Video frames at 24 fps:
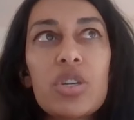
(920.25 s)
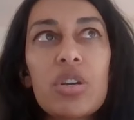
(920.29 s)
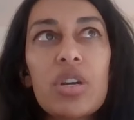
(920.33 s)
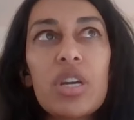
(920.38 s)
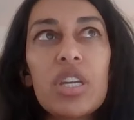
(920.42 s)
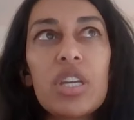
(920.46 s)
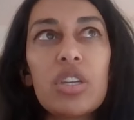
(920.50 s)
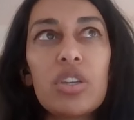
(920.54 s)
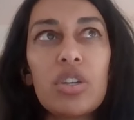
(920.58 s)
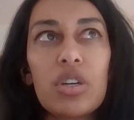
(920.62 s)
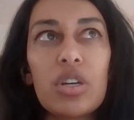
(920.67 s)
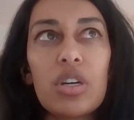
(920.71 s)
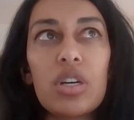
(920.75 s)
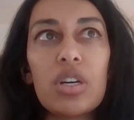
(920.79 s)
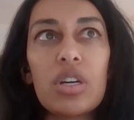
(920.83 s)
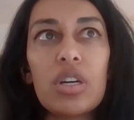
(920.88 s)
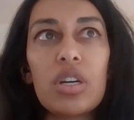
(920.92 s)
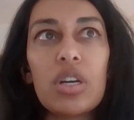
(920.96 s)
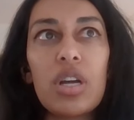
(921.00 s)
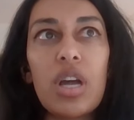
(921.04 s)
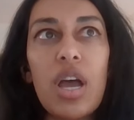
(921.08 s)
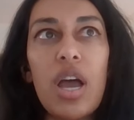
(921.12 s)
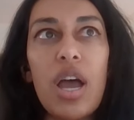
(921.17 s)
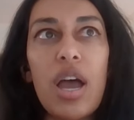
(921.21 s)
during
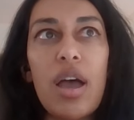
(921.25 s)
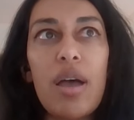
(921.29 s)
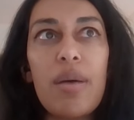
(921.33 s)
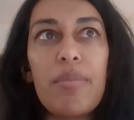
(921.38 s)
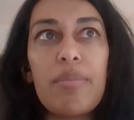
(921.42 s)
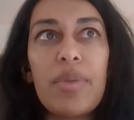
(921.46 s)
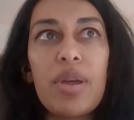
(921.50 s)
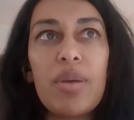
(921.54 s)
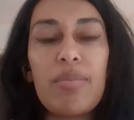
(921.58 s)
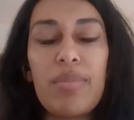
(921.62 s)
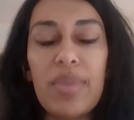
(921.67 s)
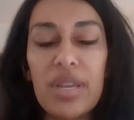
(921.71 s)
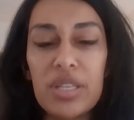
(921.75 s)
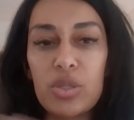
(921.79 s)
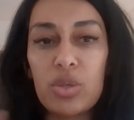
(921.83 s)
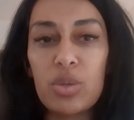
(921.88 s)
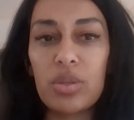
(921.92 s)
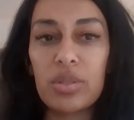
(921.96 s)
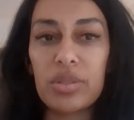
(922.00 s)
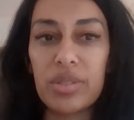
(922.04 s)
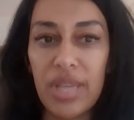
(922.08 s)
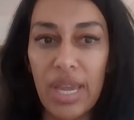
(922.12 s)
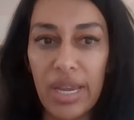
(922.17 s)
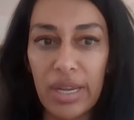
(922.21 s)
your
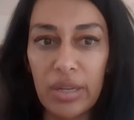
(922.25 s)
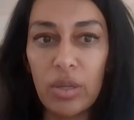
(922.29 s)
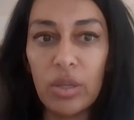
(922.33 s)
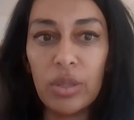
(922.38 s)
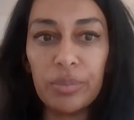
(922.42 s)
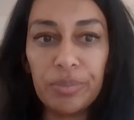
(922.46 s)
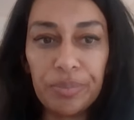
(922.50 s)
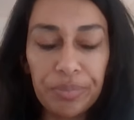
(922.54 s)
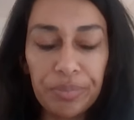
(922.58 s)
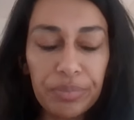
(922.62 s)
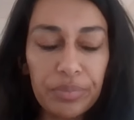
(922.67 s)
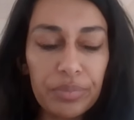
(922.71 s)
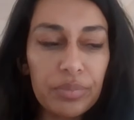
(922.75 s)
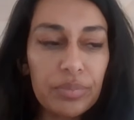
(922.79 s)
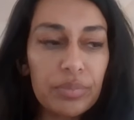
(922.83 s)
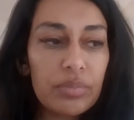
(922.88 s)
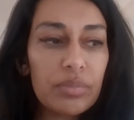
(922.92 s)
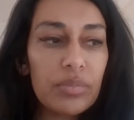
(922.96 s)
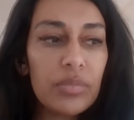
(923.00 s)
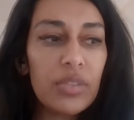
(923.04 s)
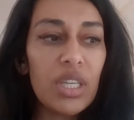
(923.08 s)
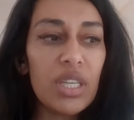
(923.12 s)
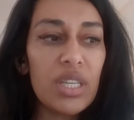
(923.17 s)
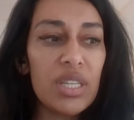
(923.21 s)
menstrual cycle
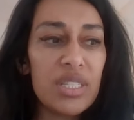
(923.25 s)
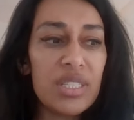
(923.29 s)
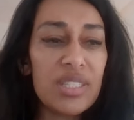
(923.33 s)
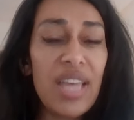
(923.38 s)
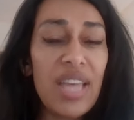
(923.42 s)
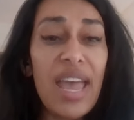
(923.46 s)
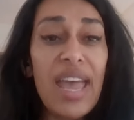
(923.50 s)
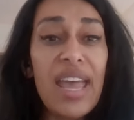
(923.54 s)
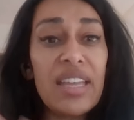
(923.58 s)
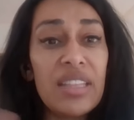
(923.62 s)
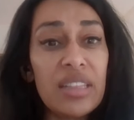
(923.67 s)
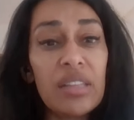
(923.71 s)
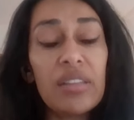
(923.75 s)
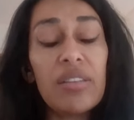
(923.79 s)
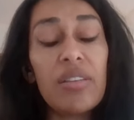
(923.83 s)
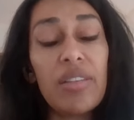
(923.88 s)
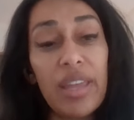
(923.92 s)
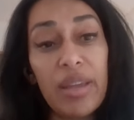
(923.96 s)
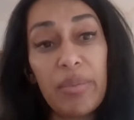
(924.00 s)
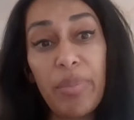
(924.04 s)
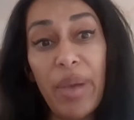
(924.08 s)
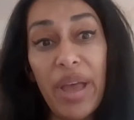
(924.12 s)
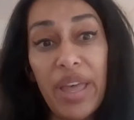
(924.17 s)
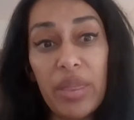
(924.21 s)
is that, and
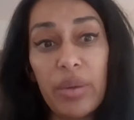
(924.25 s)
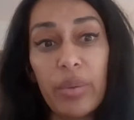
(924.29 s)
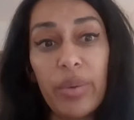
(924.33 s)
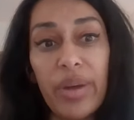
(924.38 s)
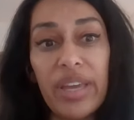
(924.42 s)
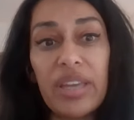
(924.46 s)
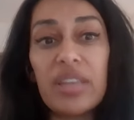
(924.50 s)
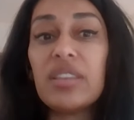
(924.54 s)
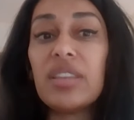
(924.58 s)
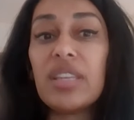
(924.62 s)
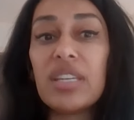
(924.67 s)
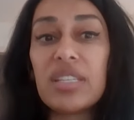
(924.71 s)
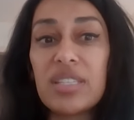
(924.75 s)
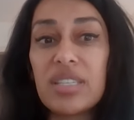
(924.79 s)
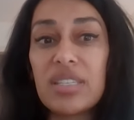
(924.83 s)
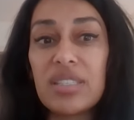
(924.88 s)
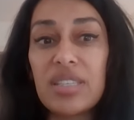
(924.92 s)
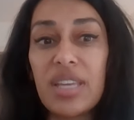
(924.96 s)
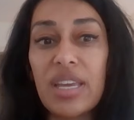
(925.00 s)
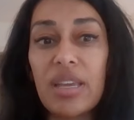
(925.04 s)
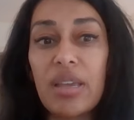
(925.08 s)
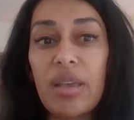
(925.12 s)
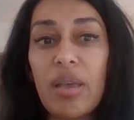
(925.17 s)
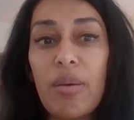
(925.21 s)
like, by the way, this
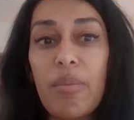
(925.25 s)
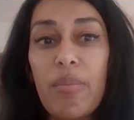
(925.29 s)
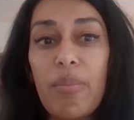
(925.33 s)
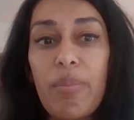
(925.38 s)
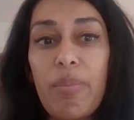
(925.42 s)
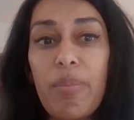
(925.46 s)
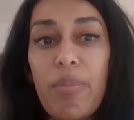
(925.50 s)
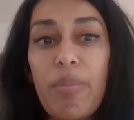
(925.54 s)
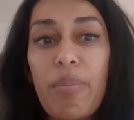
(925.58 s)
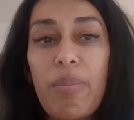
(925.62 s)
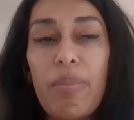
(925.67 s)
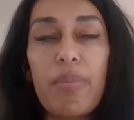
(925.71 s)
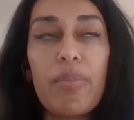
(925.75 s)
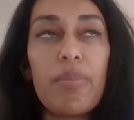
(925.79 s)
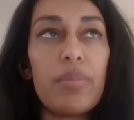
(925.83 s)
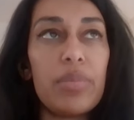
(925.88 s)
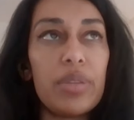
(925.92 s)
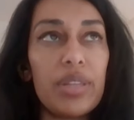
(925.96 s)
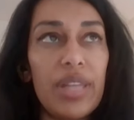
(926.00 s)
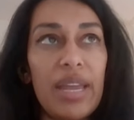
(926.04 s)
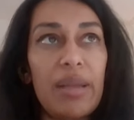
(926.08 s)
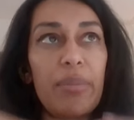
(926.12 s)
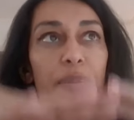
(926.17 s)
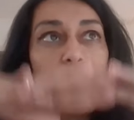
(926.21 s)
is like
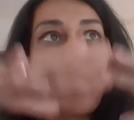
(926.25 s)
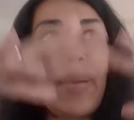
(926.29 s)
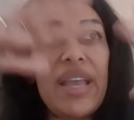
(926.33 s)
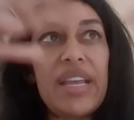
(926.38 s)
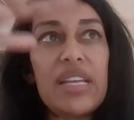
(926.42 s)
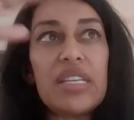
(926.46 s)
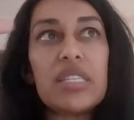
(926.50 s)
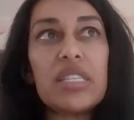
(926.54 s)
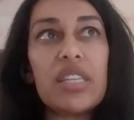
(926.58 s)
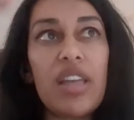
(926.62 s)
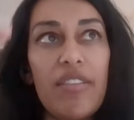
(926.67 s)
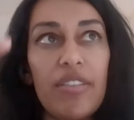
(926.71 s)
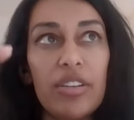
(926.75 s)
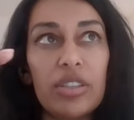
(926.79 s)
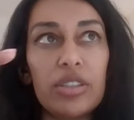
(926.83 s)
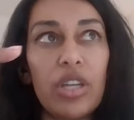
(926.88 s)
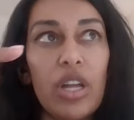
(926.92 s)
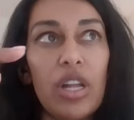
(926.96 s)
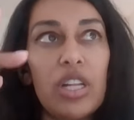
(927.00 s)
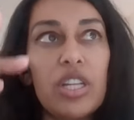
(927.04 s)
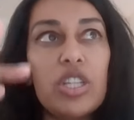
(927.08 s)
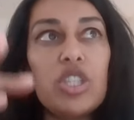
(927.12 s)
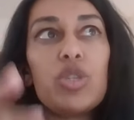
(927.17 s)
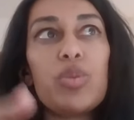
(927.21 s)
base level
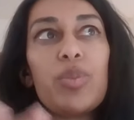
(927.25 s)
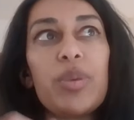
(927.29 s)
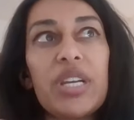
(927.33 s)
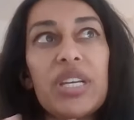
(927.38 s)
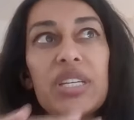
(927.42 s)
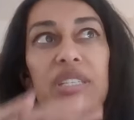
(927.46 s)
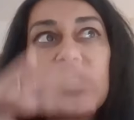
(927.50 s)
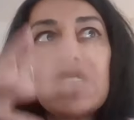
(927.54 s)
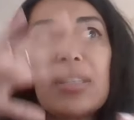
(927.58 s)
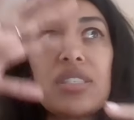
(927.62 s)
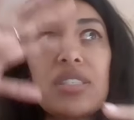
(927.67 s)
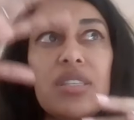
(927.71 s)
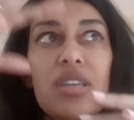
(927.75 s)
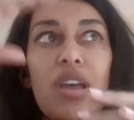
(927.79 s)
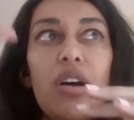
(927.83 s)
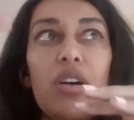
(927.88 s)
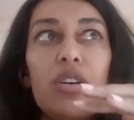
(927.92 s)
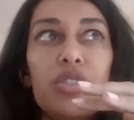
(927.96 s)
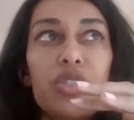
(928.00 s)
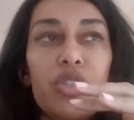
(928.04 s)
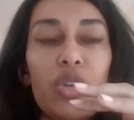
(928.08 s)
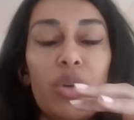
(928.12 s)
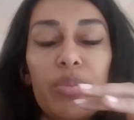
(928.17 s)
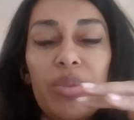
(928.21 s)
knowledge, because this
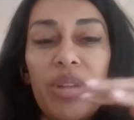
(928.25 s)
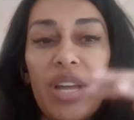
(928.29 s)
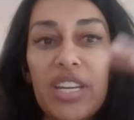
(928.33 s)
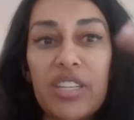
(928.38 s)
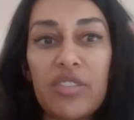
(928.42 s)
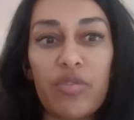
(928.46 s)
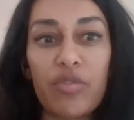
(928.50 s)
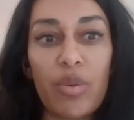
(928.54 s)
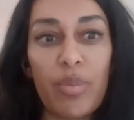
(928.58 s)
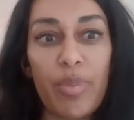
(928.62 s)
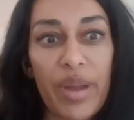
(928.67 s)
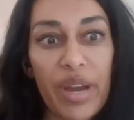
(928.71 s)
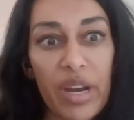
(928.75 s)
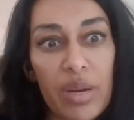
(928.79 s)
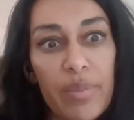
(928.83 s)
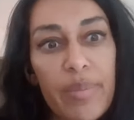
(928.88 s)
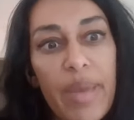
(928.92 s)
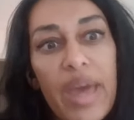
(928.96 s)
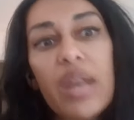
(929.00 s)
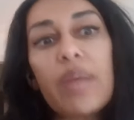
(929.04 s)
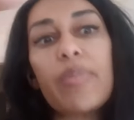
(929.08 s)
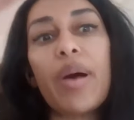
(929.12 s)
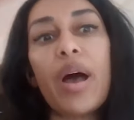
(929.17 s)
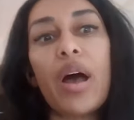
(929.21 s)
also applies for
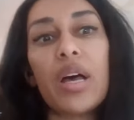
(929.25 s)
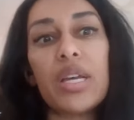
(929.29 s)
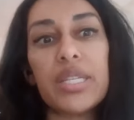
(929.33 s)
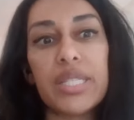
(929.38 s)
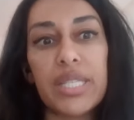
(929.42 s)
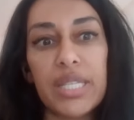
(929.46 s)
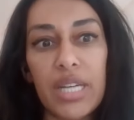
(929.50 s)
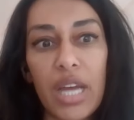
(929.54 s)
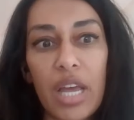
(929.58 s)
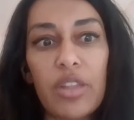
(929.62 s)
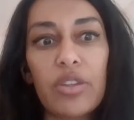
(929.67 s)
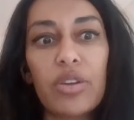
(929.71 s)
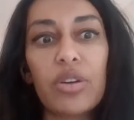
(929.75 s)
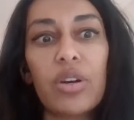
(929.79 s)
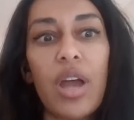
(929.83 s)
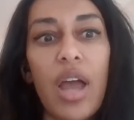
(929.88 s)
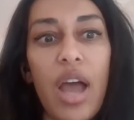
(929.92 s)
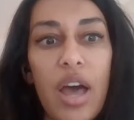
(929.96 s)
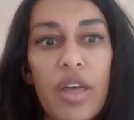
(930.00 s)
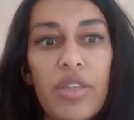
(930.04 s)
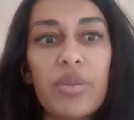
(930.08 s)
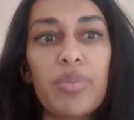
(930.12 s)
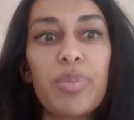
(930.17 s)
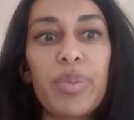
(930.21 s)
perimenopause and
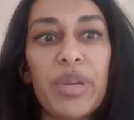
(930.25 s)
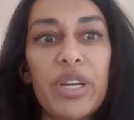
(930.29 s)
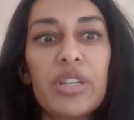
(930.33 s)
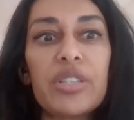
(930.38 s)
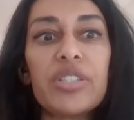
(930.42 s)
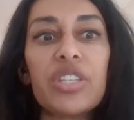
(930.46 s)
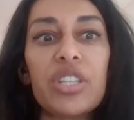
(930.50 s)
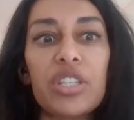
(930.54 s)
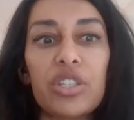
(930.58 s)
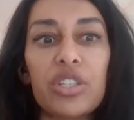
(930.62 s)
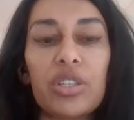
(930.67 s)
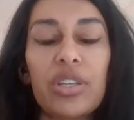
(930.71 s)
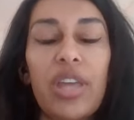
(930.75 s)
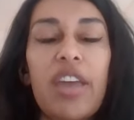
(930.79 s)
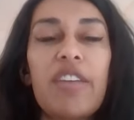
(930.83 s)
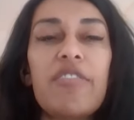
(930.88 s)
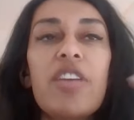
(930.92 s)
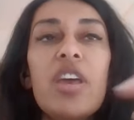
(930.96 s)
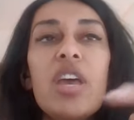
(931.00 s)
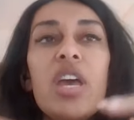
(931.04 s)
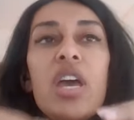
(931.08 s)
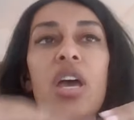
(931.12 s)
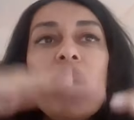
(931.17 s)
other periods in your life.